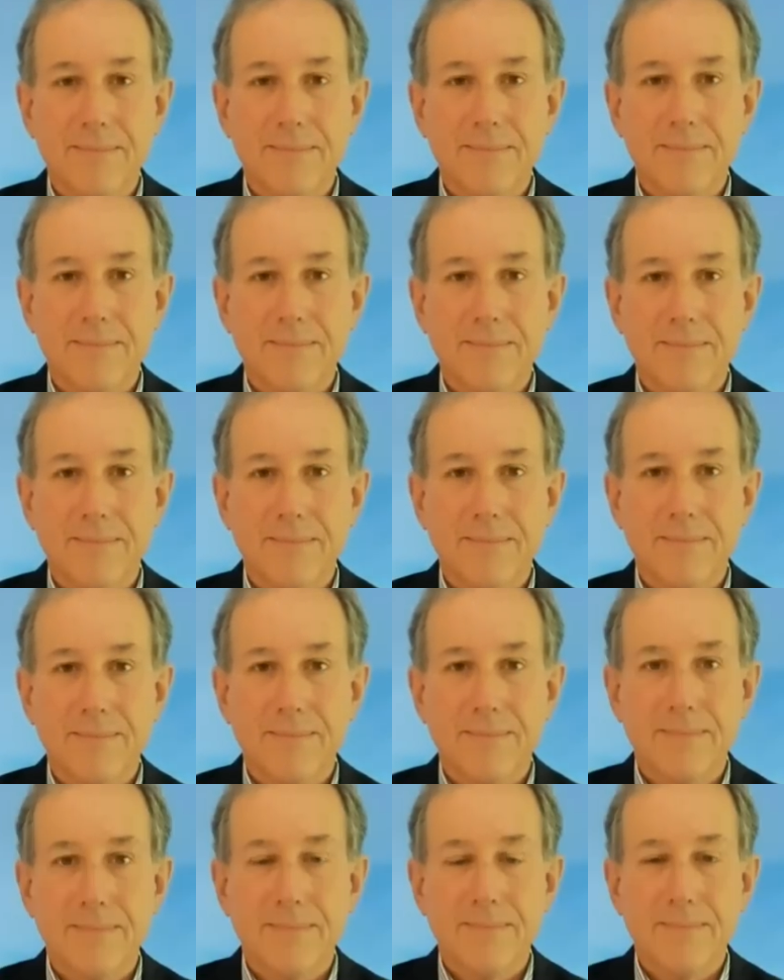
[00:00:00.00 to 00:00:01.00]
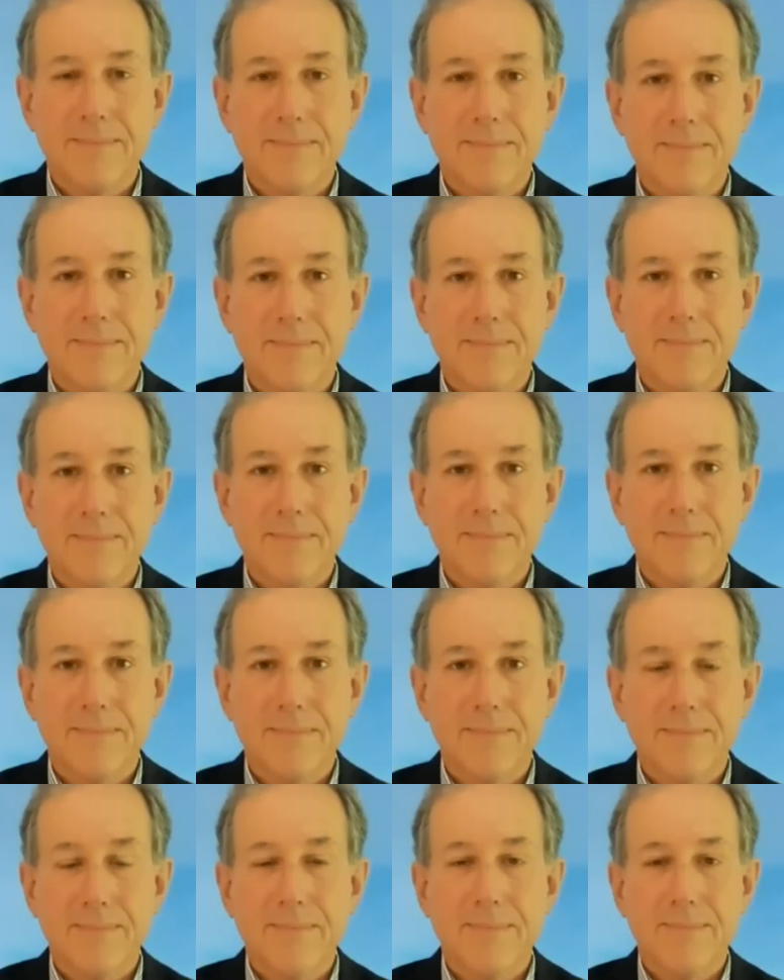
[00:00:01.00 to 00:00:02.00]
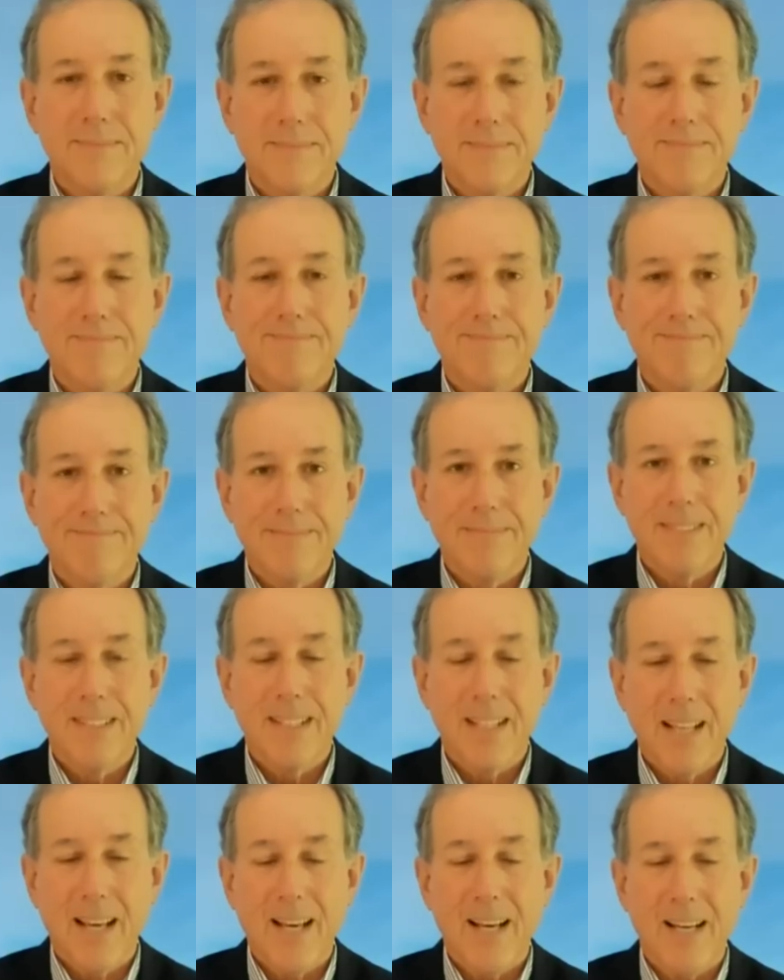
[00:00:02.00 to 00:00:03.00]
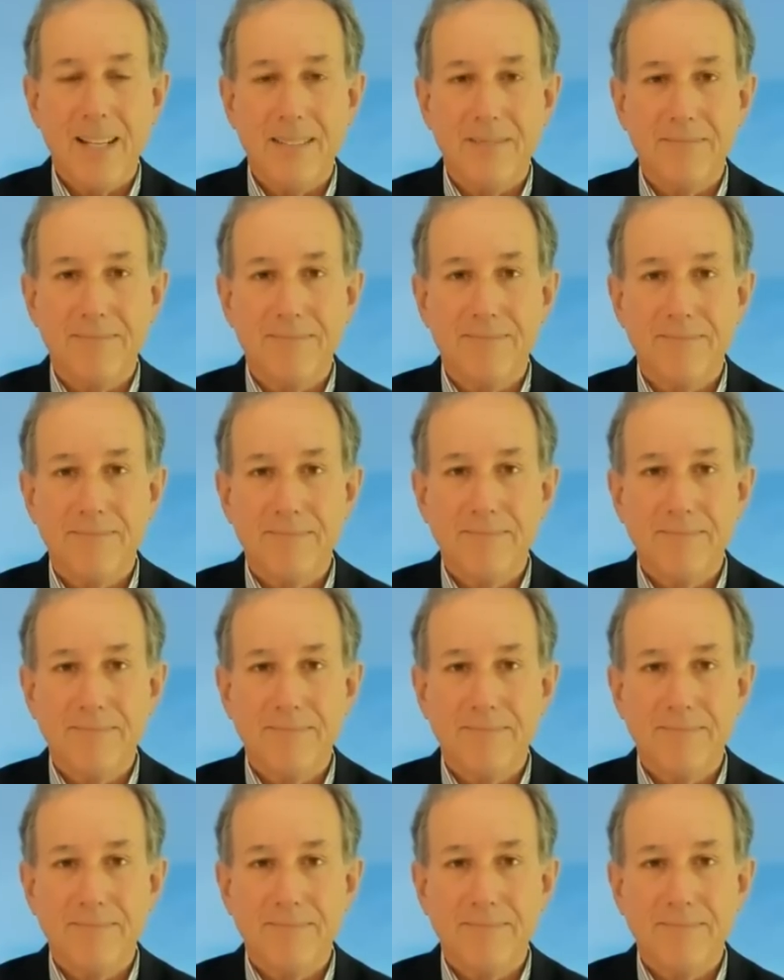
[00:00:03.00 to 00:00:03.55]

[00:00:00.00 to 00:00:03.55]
(silent)